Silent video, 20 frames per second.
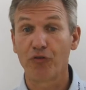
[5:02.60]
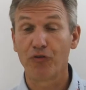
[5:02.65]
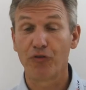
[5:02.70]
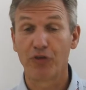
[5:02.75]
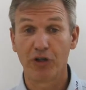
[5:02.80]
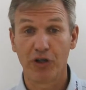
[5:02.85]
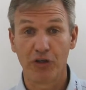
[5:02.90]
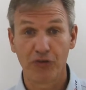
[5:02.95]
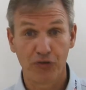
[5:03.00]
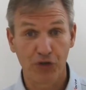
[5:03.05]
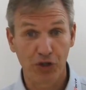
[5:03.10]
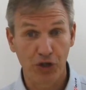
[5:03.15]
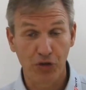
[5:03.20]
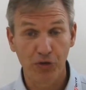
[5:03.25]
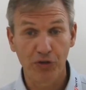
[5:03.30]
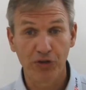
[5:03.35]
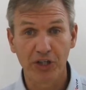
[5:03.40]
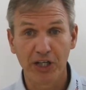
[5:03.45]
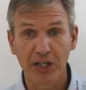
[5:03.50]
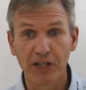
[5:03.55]
of the
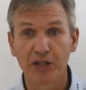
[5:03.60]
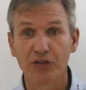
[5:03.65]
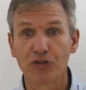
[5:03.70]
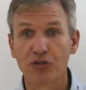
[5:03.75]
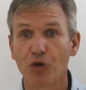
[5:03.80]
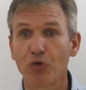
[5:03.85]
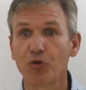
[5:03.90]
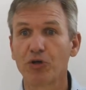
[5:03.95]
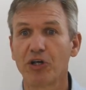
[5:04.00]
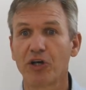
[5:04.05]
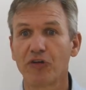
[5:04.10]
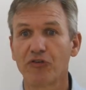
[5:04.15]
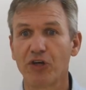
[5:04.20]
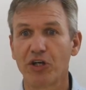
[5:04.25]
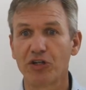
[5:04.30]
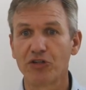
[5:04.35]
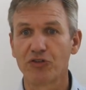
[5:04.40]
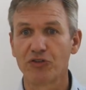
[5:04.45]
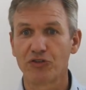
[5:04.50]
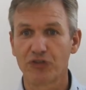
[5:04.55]
SecurData
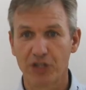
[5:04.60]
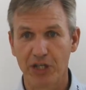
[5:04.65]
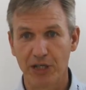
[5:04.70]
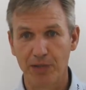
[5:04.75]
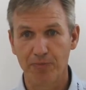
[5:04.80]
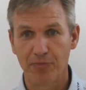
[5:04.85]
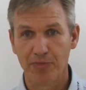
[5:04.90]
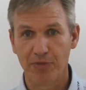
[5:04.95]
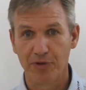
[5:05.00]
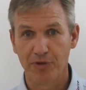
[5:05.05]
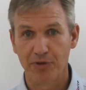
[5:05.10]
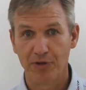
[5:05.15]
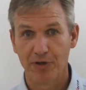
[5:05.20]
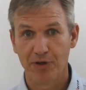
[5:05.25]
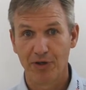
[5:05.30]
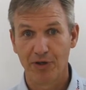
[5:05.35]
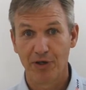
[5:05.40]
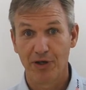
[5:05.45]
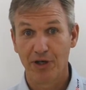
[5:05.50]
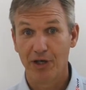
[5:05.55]
tokenization scheme.
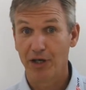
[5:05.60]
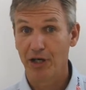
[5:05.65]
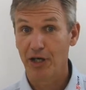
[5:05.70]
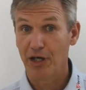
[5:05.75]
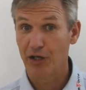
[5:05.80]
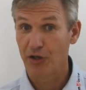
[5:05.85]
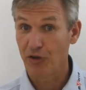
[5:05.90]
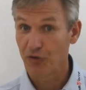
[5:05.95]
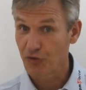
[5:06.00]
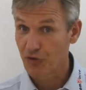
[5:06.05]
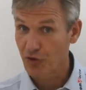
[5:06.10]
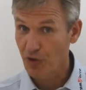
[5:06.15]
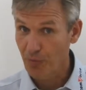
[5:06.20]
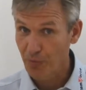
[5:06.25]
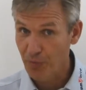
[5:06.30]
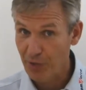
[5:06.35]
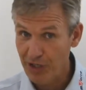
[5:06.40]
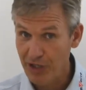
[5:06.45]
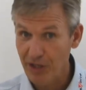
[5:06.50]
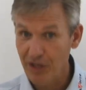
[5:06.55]
It is
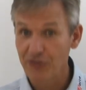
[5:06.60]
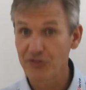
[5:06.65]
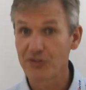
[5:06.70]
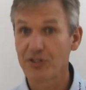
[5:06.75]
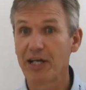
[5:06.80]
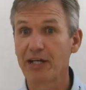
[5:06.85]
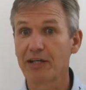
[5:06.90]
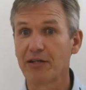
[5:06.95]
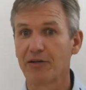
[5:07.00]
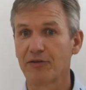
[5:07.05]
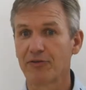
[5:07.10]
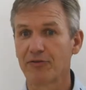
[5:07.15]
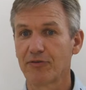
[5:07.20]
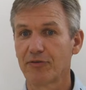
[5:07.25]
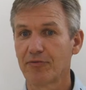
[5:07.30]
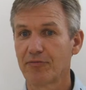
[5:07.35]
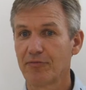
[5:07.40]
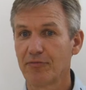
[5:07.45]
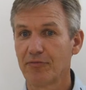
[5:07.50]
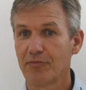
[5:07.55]
completely
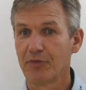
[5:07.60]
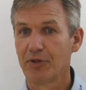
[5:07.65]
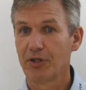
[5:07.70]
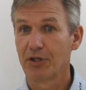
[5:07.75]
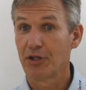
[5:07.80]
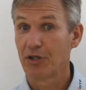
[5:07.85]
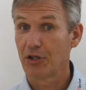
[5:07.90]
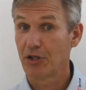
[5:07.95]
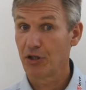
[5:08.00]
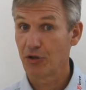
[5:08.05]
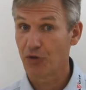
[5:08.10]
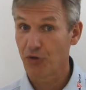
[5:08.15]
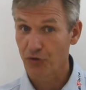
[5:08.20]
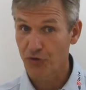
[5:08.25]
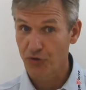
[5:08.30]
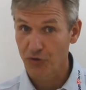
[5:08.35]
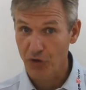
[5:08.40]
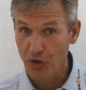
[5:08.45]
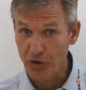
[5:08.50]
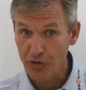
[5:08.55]
stateless. It
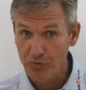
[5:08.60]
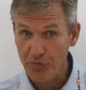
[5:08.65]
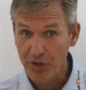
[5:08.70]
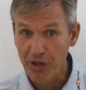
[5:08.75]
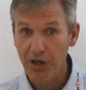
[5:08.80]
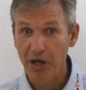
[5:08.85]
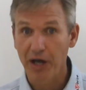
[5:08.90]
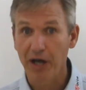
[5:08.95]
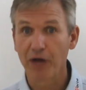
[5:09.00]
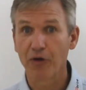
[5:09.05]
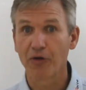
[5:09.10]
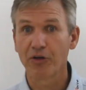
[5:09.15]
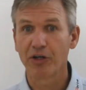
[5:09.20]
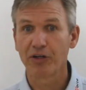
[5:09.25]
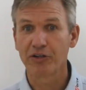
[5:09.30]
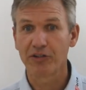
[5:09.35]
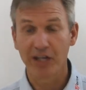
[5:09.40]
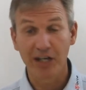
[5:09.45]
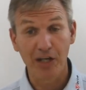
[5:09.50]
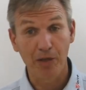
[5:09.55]
does not rely on
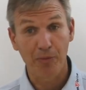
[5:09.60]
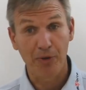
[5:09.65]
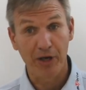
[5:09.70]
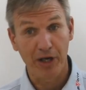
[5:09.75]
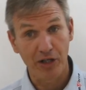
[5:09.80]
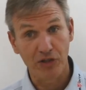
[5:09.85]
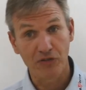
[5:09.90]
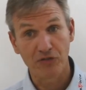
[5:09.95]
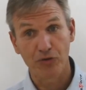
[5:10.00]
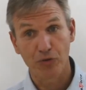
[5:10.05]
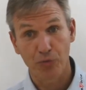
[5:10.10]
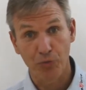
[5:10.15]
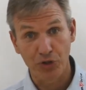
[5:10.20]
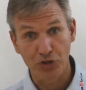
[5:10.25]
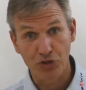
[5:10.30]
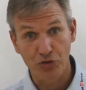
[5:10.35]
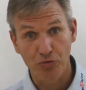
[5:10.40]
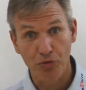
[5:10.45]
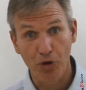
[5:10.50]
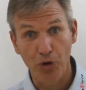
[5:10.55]
a database
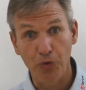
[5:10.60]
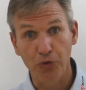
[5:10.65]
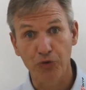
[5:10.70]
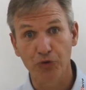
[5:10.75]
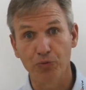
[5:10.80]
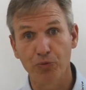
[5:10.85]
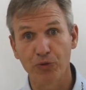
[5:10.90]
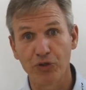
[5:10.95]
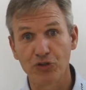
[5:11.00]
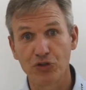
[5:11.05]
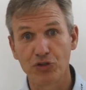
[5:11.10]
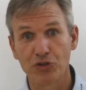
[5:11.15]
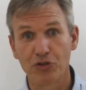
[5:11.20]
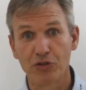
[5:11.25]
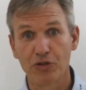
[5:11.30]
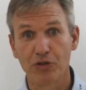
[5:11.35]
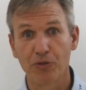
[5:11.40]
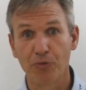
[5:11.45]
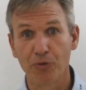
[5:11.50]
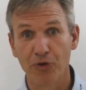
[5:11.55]
which grows
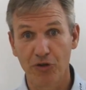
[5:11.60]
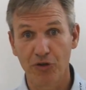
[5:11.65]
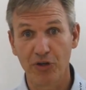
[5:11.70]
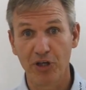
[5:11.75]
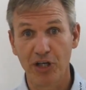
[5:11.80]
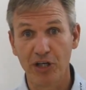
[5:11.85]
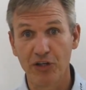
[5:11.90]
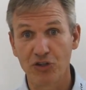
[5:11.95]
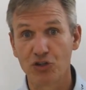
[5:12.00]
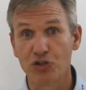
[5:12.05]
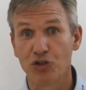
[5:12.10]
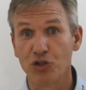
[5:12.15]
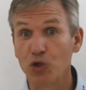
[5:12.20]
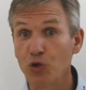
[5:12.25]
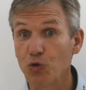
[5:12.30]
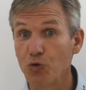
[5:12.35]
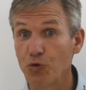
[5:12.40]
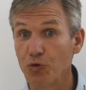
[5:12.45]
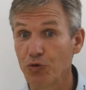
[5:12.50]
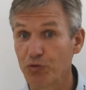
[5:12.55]
with each
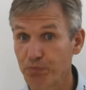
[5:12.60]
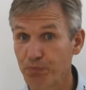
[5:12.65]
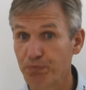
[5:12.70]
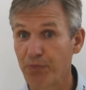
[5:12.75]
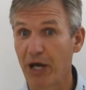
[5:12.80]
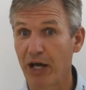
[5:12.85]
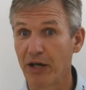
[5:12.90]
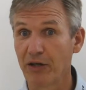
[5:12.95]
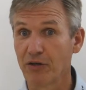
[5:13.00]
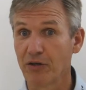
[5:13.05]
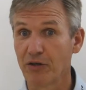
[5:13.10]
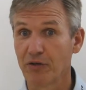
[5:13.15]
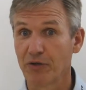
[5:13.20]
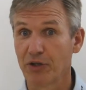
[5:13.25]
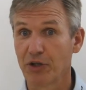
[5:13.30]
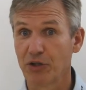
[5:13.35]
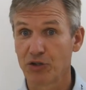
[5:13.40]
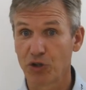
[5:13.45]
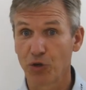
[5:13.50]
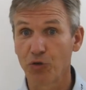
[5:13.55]
new PAN
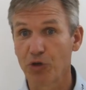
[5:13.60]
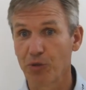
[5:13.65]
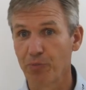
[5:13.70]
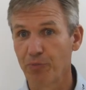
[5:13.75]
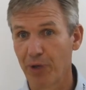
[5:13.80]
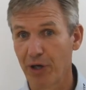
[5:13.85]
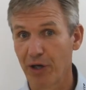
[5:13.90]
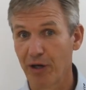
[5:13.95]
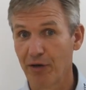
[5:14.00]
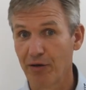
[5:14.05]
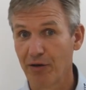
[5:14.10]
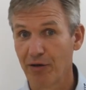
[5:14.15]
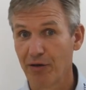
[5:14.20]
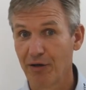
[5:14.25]
token pair.